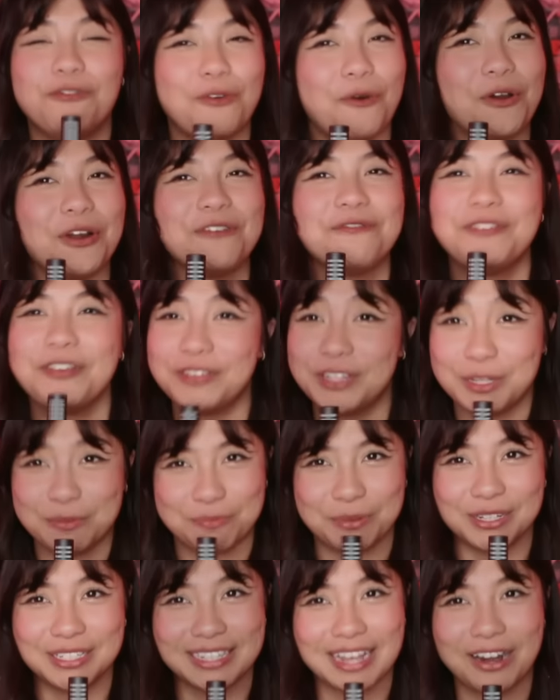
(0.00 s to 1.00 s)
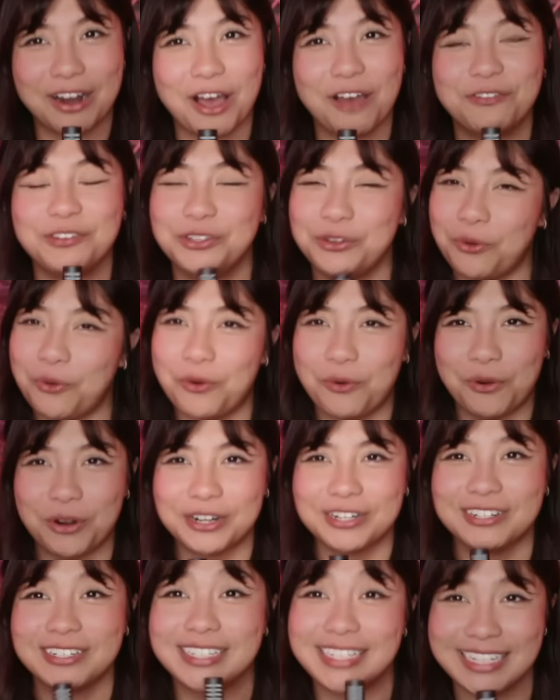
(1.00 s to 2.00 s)
for 50% off your
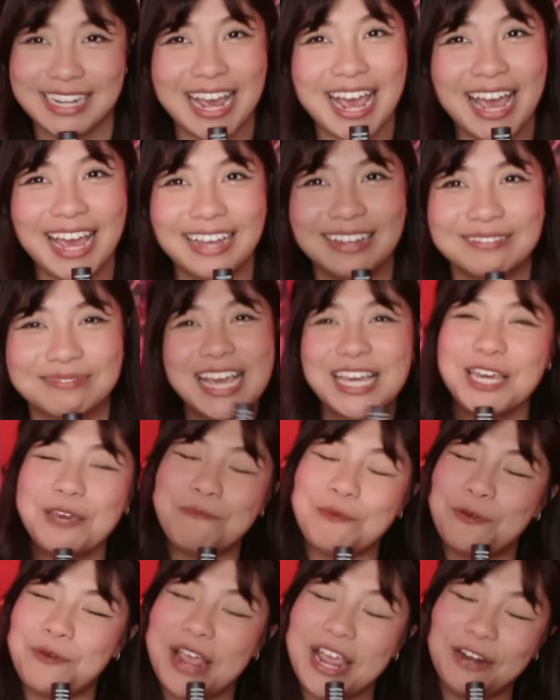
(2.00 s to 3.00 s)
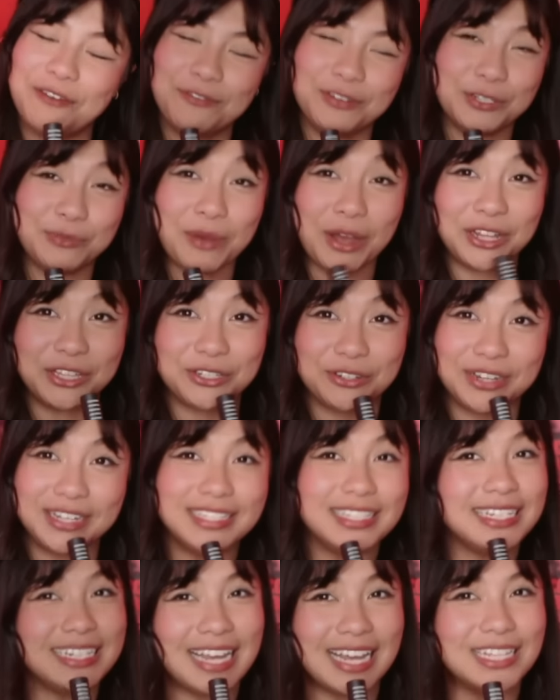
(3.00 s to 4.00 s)
order today. Thank you, Parade, for
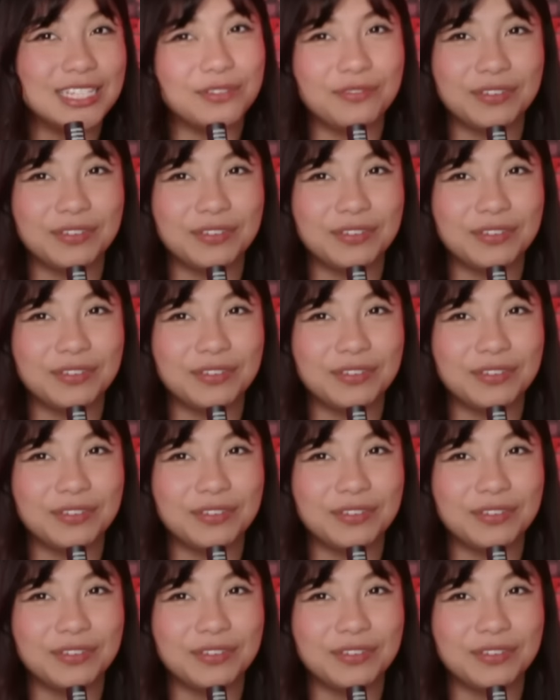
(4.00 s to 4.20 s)
sponsoring today's